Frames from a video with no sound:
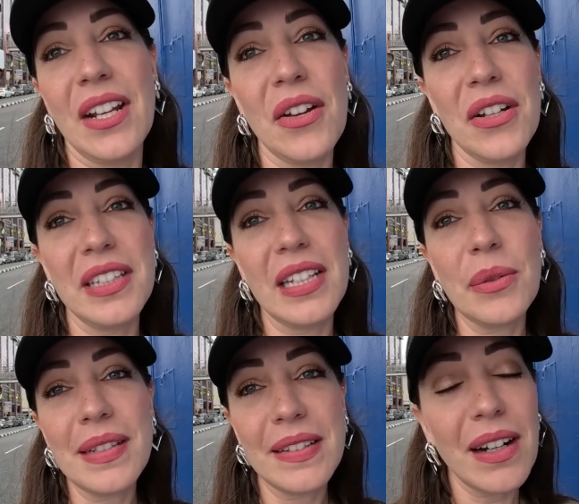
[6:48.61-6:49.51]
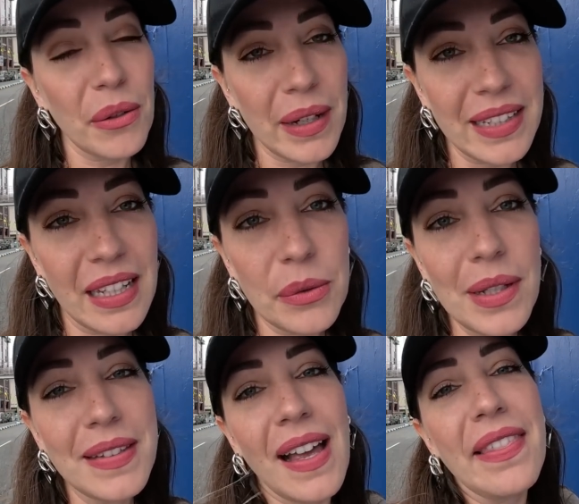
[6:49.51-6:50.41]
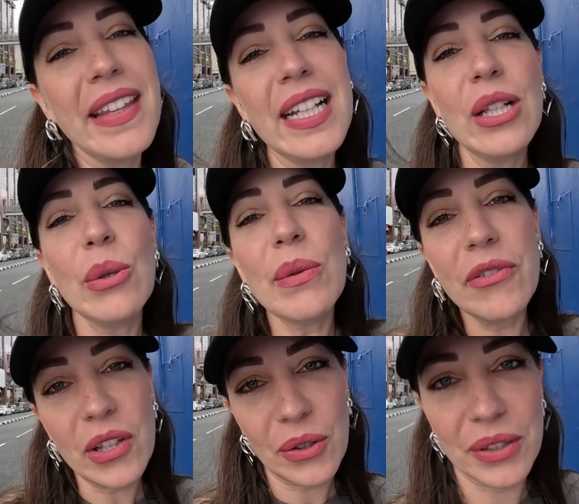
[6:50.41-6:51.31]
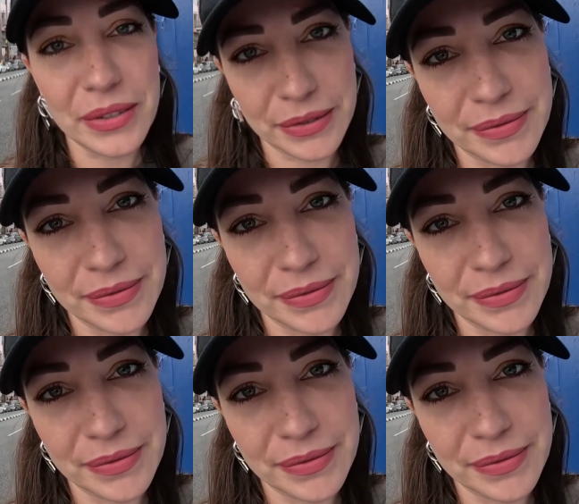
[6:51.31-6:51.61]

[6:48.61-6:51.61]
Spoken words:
No, that wasn't a rain. That was a diluvio.